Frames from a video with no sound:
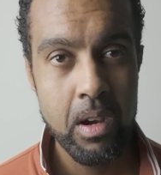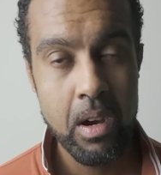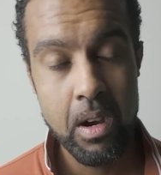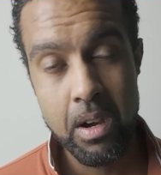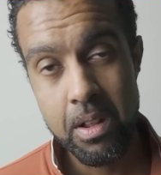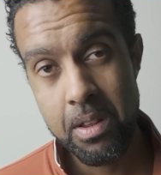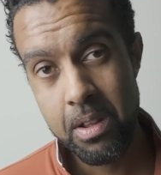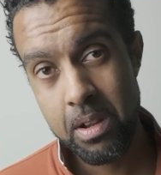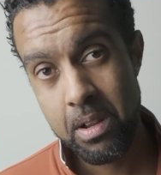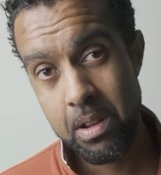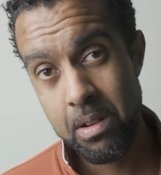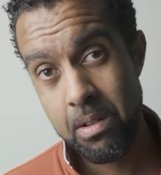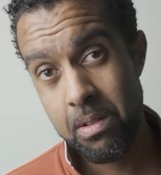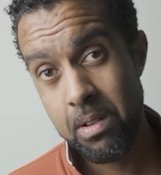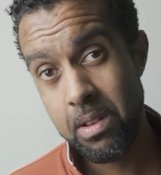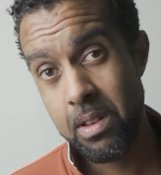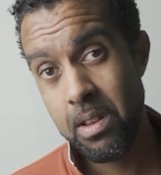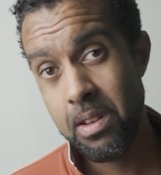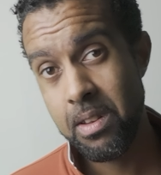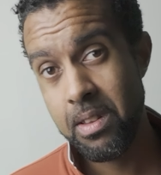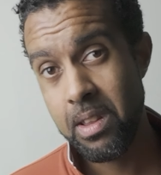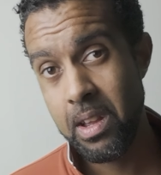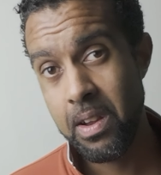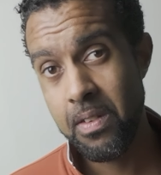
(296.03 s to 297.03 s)
other countries
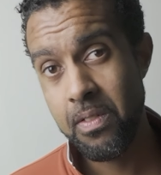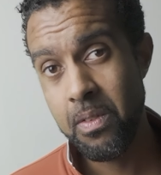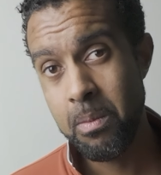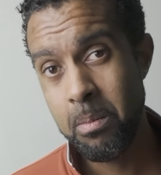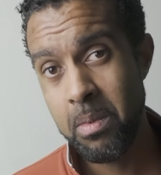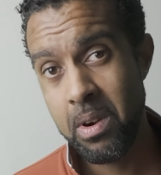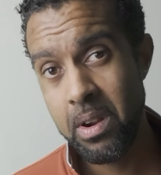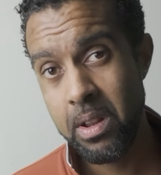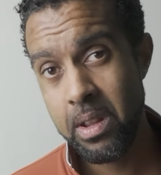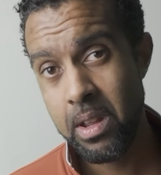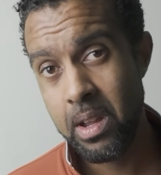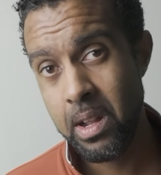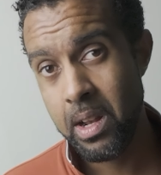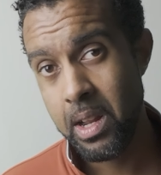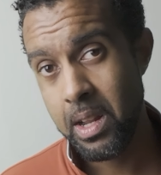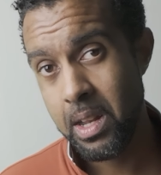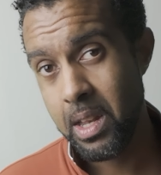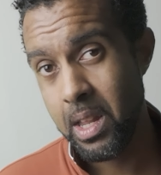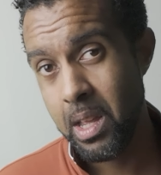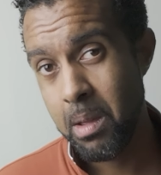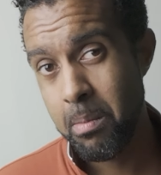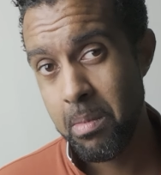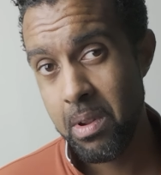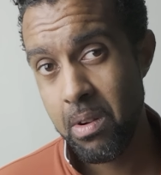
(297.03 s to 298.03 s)
in South America, like
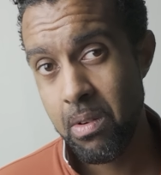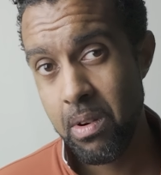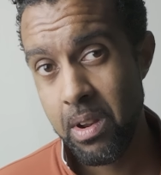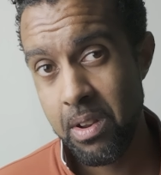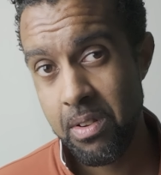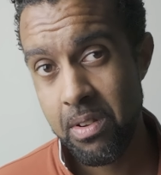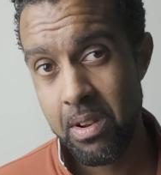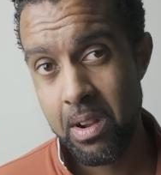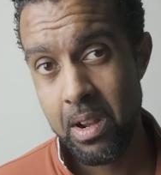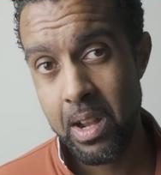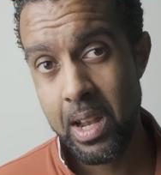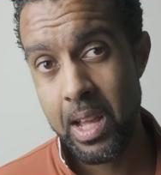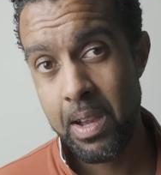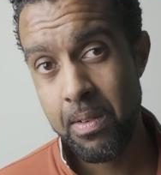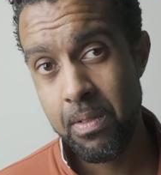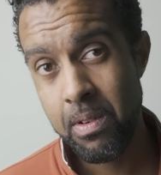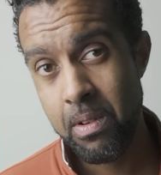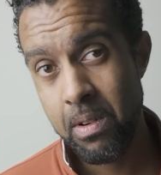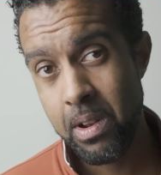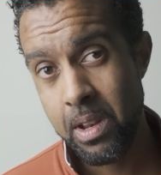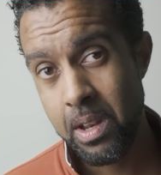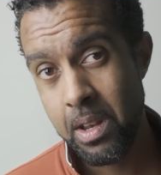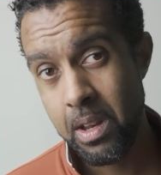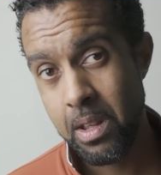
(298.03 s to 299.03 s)
the immigration
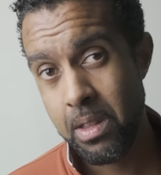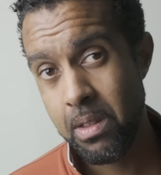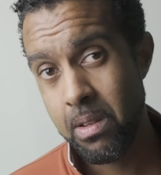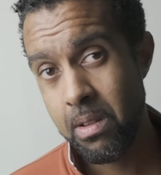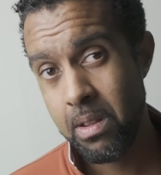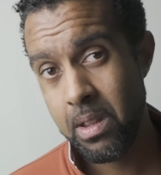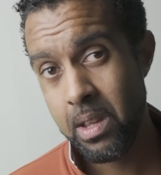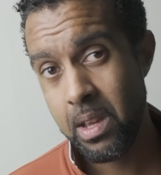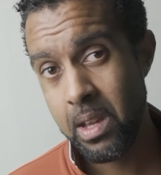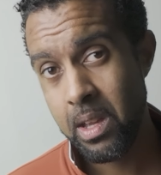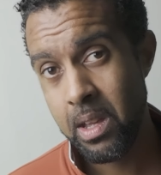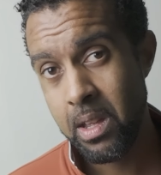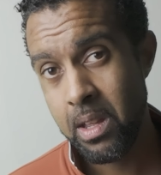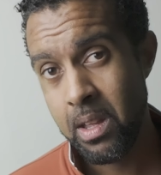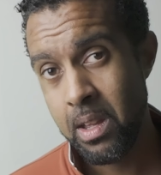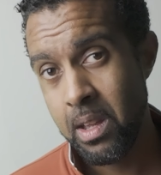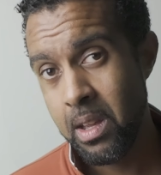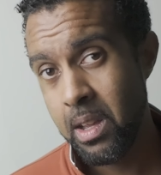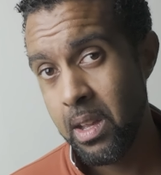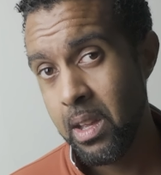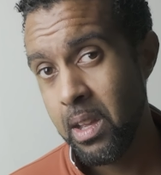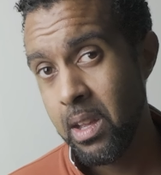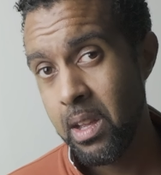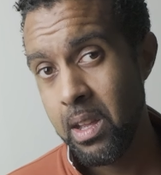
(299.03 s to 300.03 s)
level in the UK
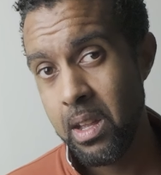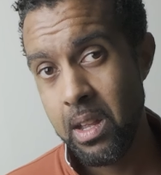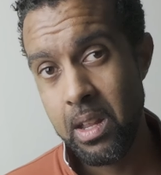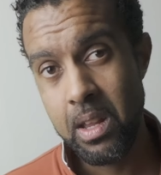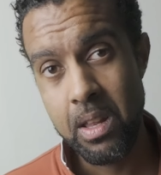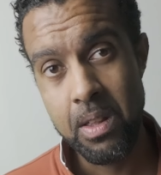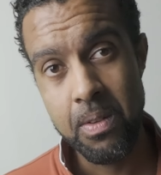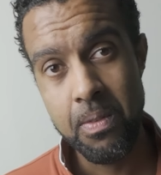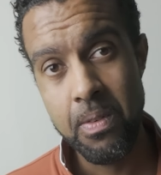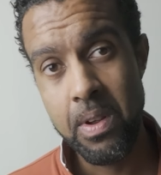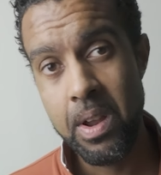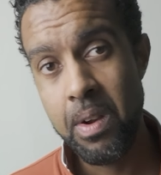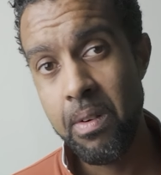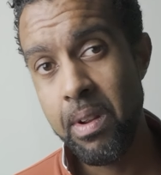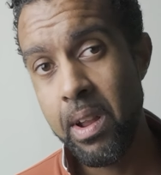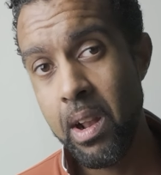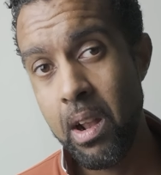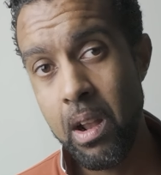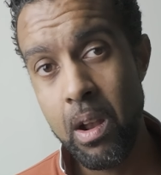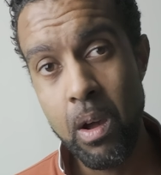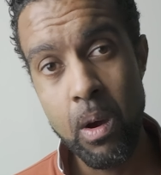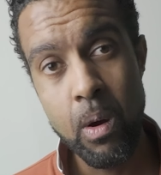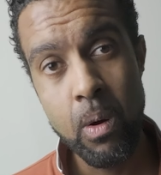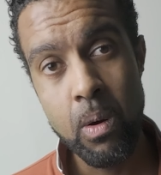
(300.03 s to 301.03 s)
is very
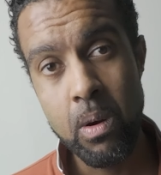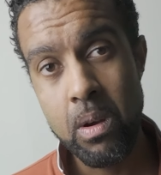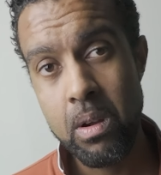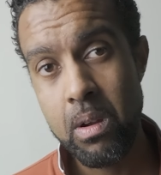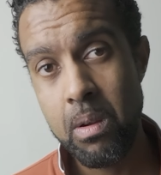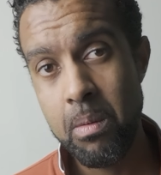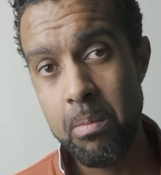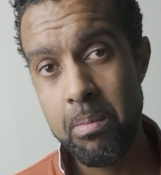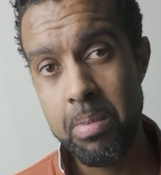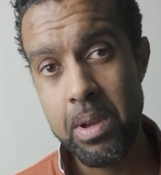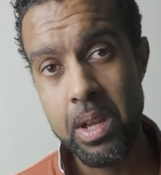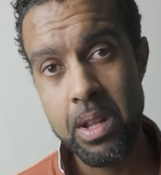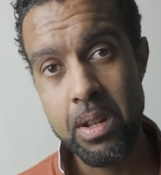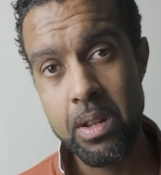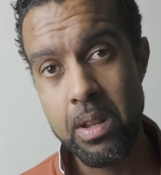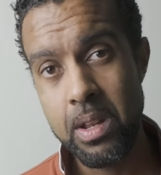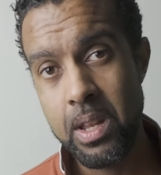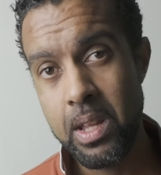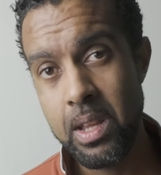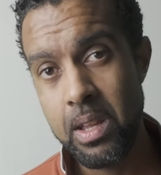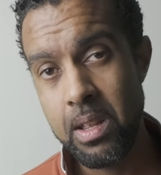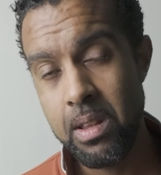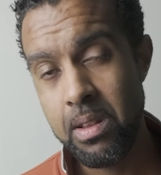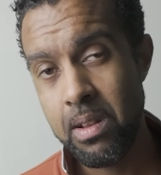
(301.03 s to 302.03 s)
low compared to
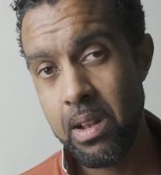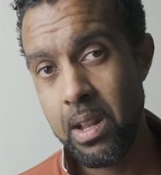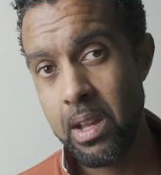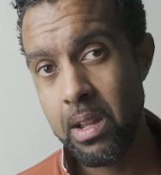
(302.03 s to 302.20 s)
these.